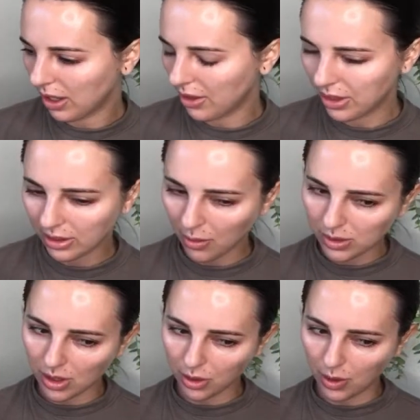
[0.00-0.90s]
I think that was
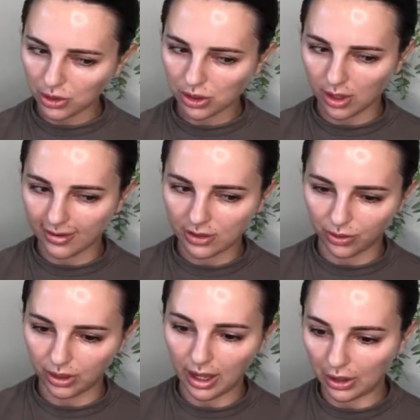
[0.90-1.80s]
all the questions on
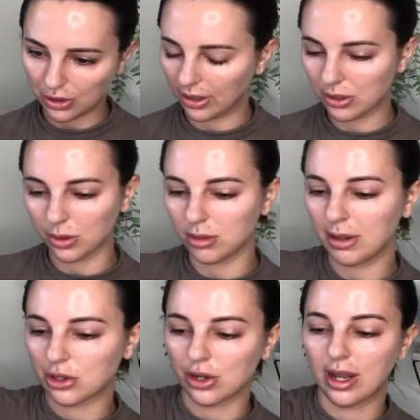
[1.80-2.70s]
exfoliation. I just want to
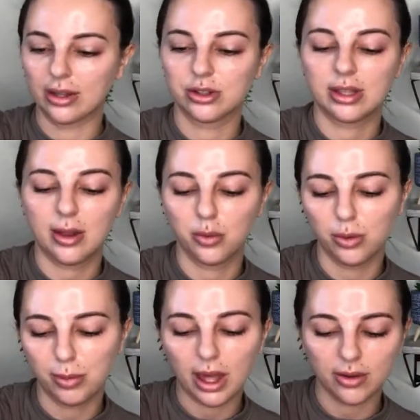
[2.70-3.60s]
make sure I answer that.
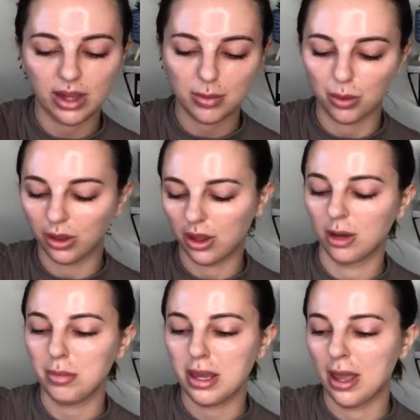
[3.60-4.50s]
We'll kind of keep rolling
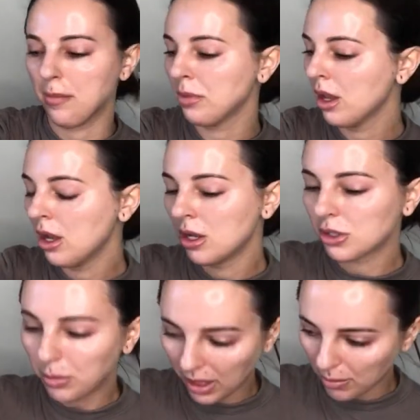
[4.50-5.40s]
on PM.
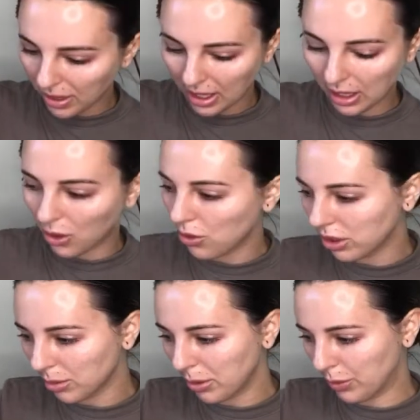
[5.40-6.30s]
So PM, again, I go a
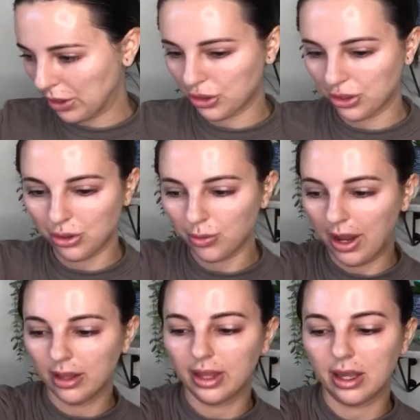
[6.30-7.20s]
little bit richer,
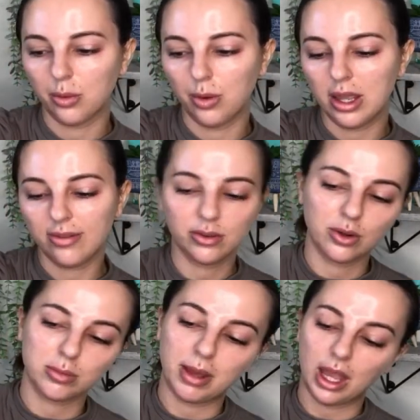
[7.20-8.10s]
right? Like even
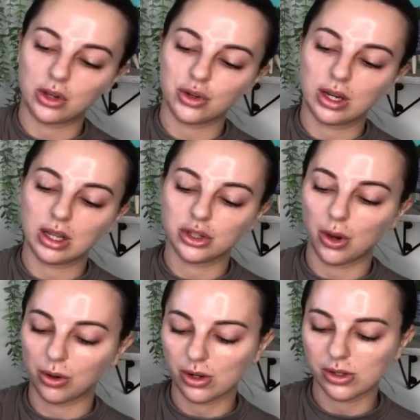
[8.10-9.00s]
with my hydrating
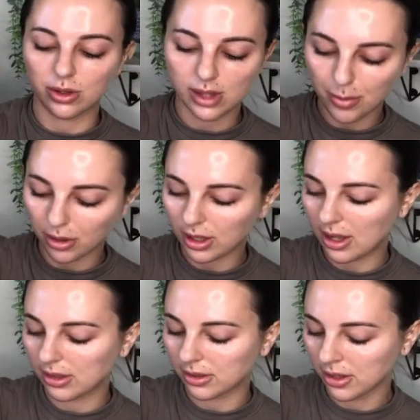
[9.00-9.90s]
toners, I'll double
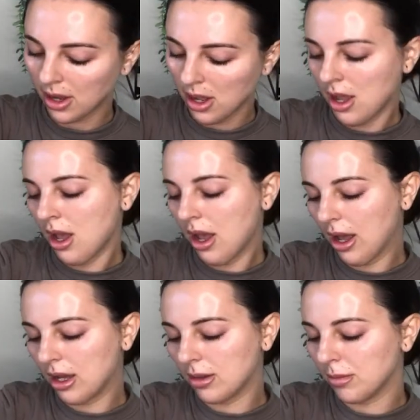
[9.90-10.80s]
cleanse.
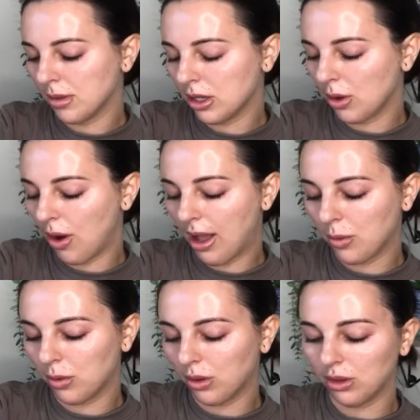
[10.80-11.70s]
Um, you know, I
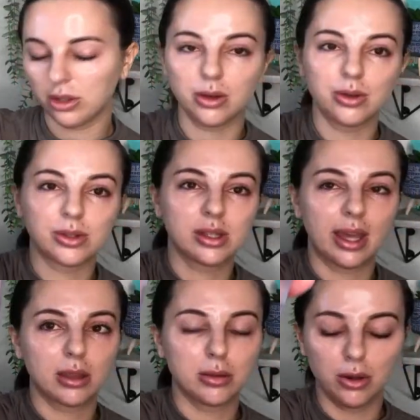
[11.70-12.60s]
will use
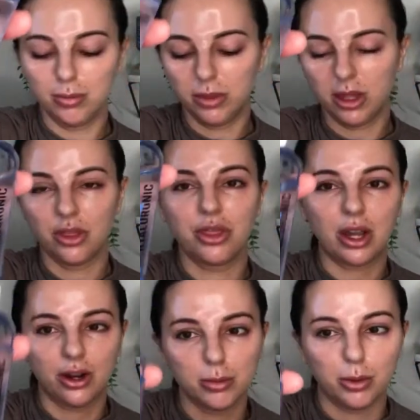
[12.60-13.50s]
like the, the
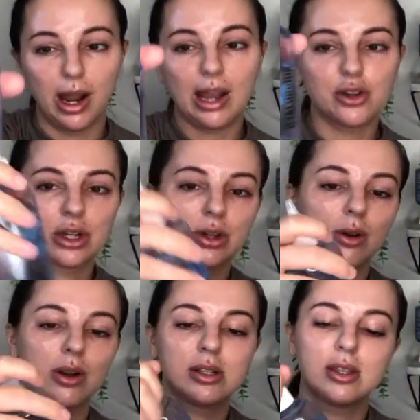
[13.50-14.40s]
thicker, more hydrating
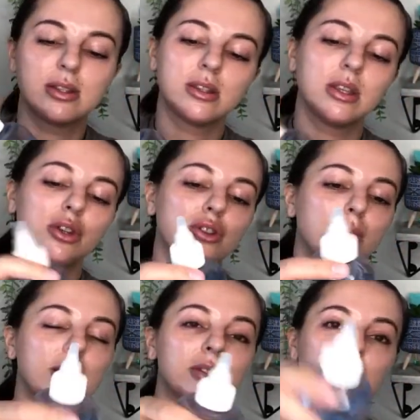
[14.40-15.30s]
toners. This is the
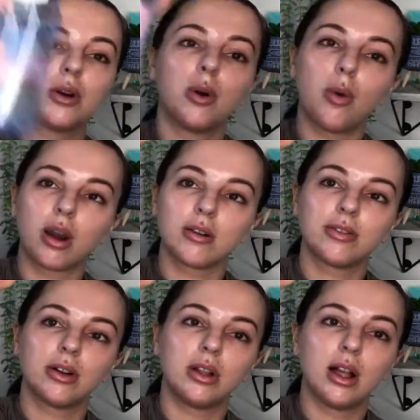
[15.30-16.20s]
Jumiso
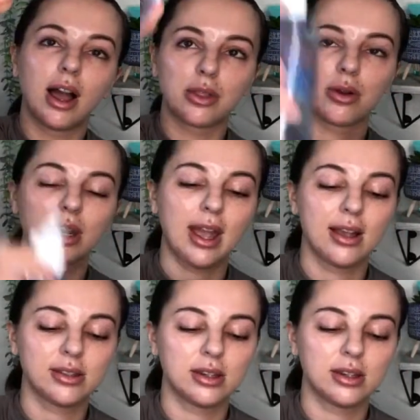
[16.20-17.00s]
Waterfall Hyaluronic Acid.